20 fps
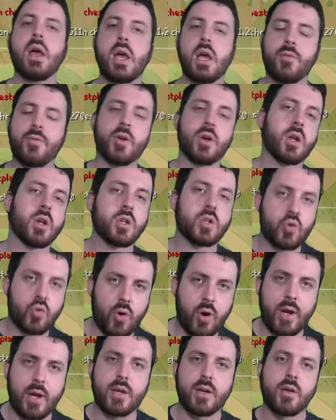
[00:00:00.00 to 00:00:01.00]
If you're going to
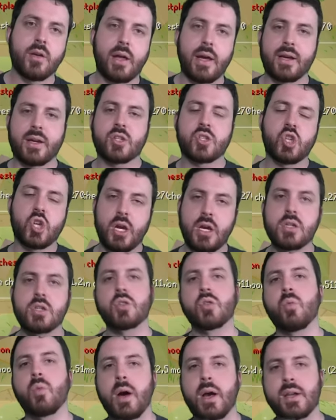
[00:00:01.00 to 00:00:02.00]
try and like cheese
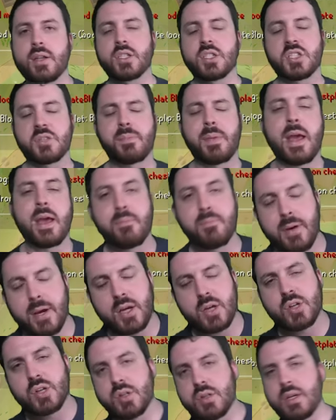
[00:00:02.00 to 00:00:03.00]
your way and spam
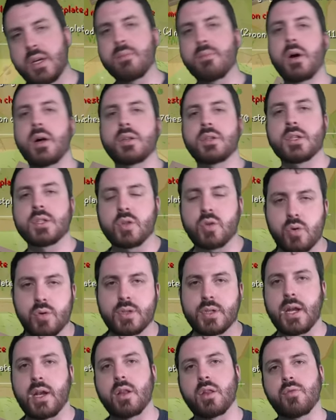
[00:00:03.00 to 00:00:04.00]
pictures in my Discord
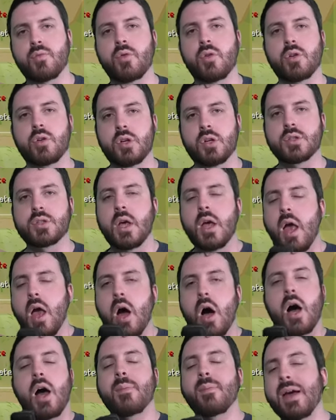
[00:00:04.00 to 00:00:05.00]
to get in the Rune News,
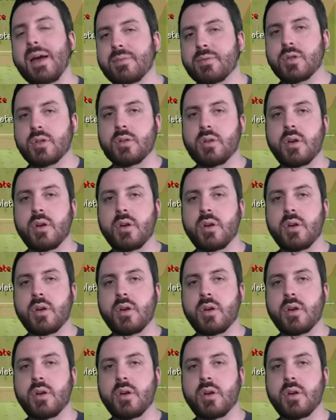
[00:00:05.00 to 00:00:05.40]
I'm absolutely